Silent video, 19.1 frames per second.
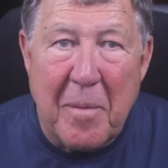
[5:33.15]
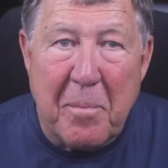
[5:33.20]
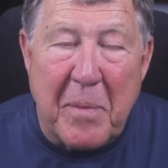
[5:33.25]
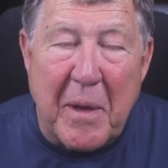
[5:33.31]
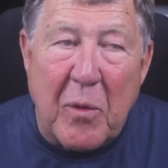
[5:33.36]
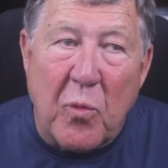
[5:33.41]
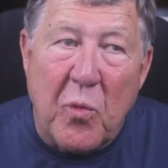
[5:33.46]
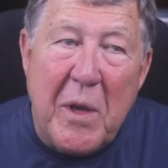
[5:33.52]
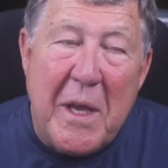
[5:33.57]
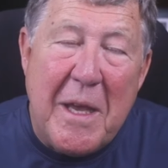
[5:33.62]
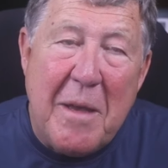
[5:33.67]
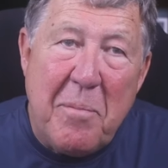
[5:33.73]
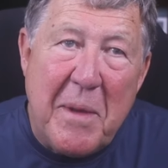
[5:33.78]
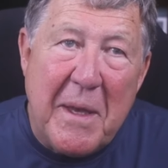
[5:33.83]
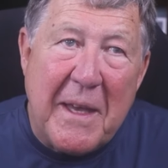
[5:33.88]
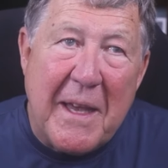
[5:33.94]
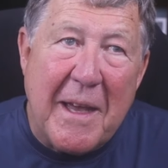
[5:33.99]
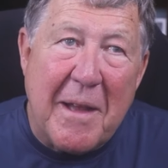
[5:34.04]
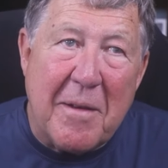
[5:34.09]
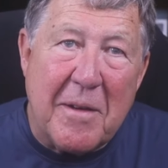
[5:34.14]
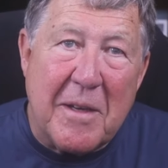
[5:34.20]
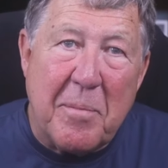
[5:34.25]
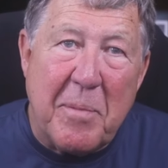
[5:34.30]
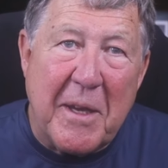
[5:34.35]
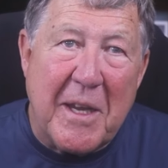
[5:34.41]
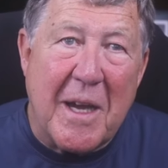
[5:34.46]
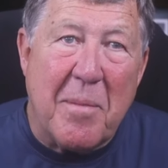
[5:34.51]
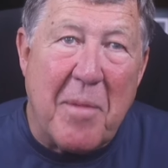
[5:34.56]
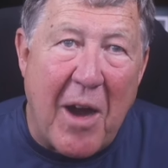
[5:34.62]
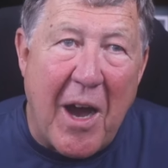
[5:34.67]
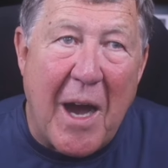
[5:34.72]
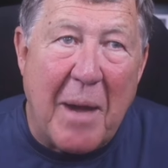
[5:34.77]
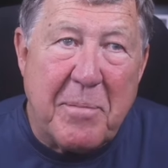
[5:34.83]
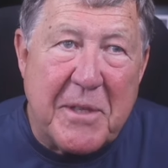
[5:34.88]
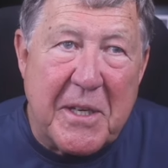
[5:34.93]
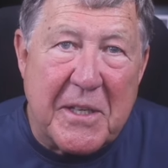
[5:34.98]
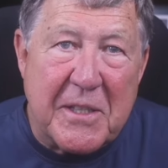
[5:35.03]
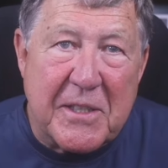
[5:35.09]
but we begin to become
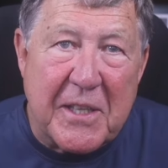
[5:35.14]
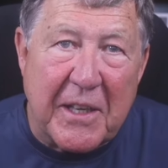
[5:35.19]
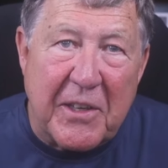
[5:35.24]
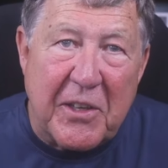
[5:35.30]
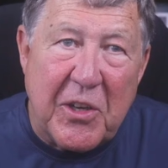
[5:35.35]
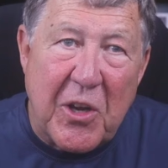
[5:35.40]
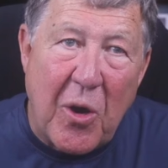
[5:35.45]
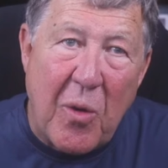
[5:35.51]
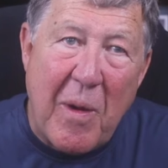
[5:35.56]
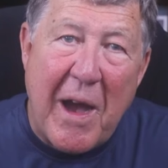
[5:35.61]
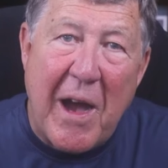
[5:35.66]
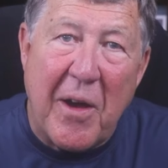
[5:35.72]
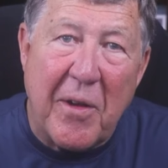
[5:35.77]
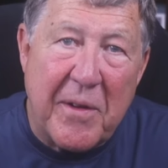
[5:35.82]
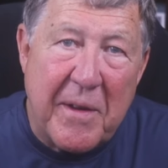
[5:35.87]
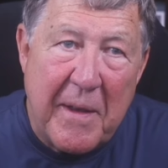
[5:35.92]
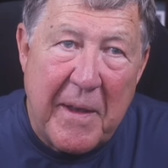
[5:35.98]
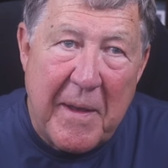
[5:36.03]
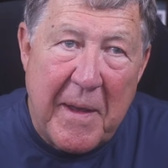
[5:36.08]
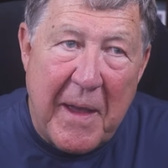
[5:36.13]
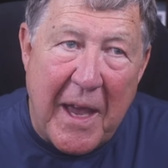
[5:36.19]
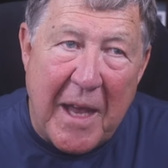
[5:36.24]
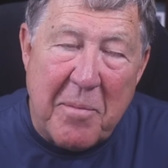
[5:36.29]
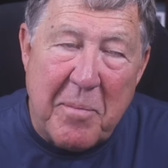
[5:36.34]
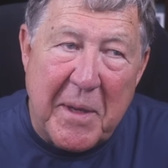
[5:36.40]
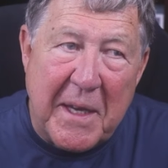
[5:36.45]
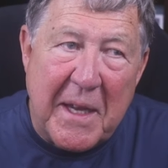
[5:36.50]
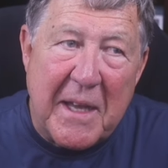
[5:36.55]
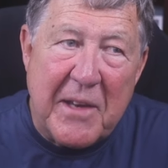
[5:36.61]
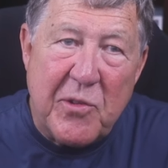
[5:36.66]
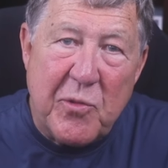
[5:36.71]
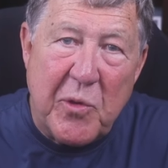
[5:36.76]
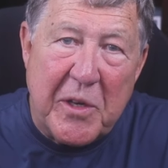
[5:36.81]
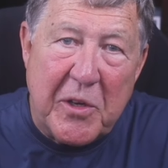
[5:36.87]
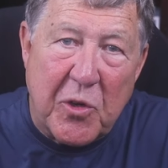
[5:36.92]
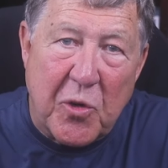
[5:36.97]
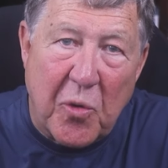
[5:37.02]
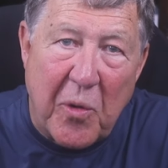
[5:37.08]
objects that go out and begin
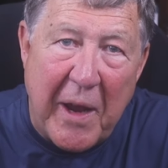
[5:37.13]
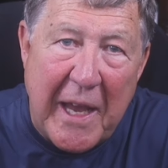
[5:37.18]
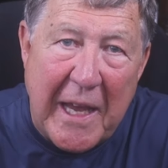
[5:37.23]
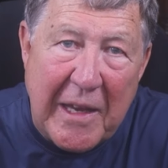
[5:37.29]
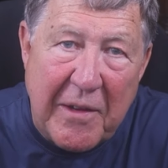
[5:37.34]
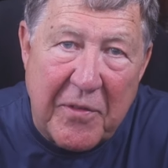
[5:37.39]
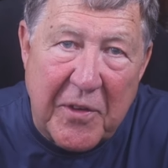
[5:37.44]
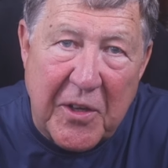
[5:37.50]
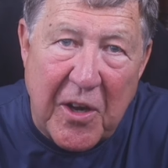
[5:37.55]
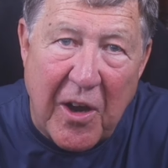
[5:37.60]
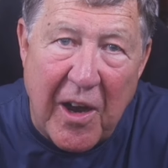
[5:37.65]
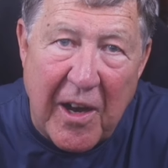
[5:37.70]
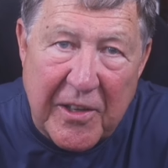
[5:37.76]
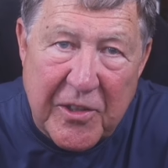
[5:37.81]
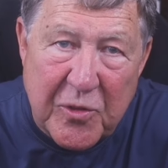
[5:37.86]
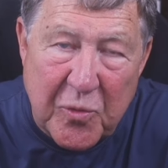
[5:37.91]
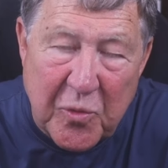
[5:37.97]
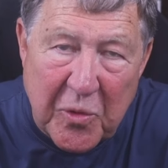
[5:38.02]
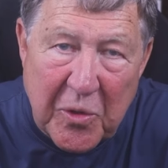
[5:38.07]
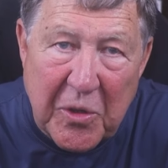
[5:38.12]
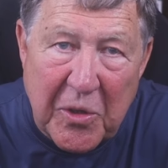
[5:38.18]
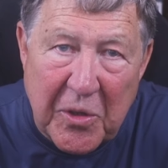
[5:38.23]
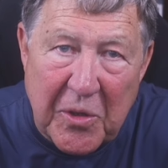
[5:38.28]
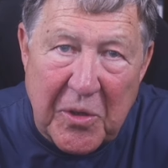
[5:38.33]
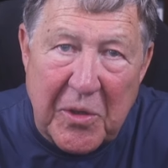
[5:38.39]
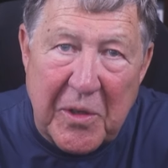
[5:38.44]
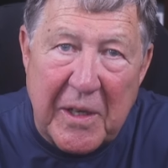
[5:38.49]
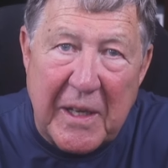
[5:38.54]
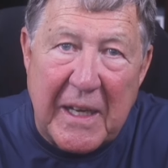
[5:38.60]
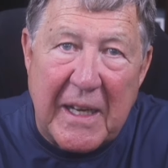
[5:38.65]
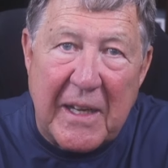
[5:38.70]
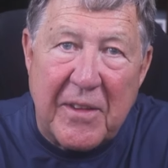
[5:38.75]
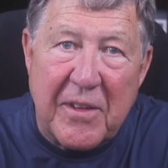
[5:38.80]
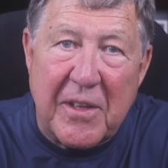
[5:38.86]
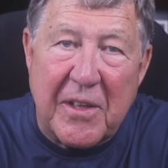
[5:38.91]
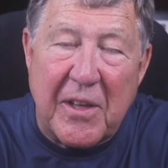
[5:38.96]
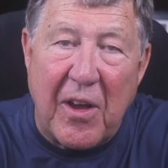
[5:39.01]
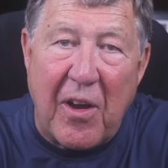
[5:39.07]
to engrave God's word
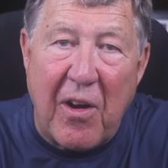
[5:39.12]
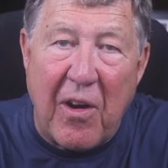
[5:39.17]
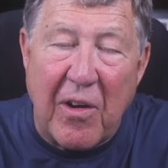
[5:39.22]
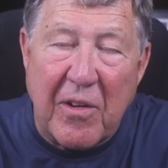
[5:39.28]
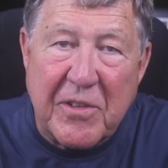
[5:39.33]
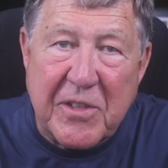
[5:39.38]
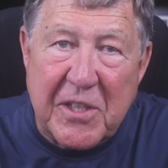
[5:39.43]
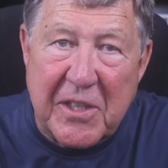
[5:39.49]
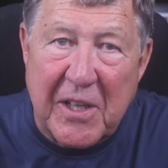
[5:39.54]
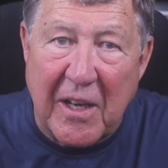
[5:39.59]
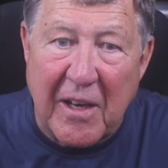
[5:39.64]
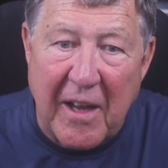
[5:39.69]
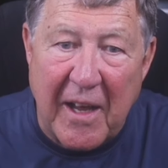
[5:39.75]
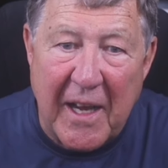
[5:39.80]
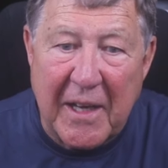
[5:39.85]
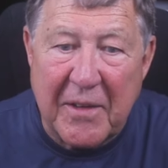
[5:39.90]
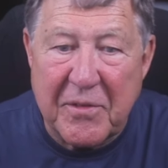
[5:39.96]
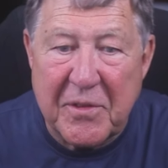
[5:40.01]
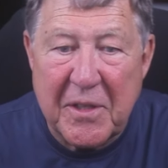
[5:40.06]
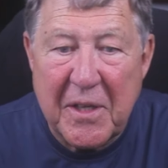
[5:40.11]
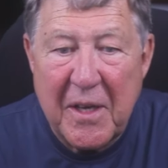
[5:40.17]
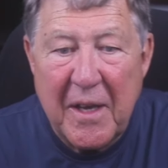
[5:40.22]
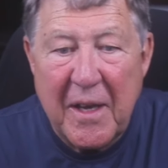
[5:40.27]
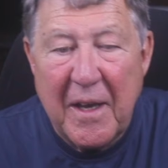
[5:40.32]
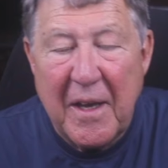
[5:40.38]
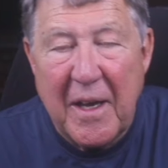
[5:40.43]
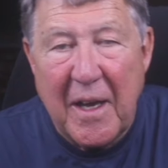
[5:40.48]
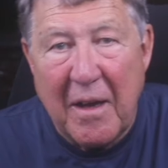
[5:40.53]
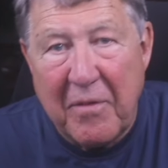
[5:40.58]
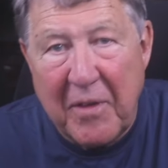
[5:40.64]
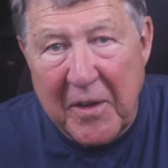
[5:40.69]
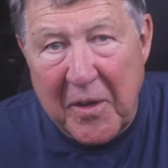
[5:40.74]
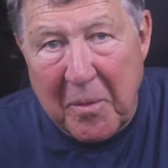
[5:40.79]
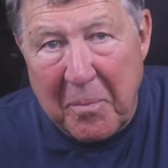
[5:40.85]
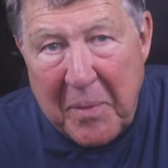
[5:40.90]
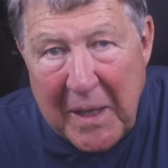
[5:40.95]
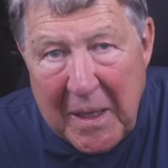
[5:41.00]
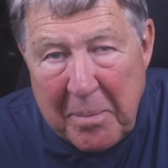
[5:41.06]
into the hearts and the lives of
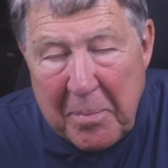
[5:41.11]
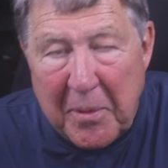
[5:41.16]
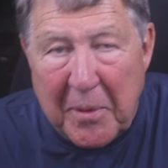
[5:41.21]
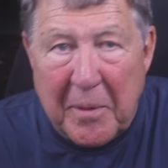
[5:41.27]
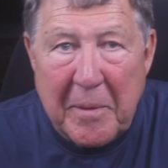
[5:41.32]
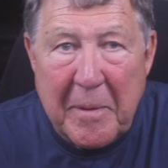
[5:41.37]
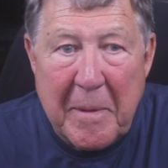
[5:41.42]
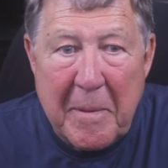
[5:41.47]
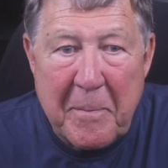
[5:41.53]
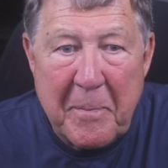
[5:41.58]
other people.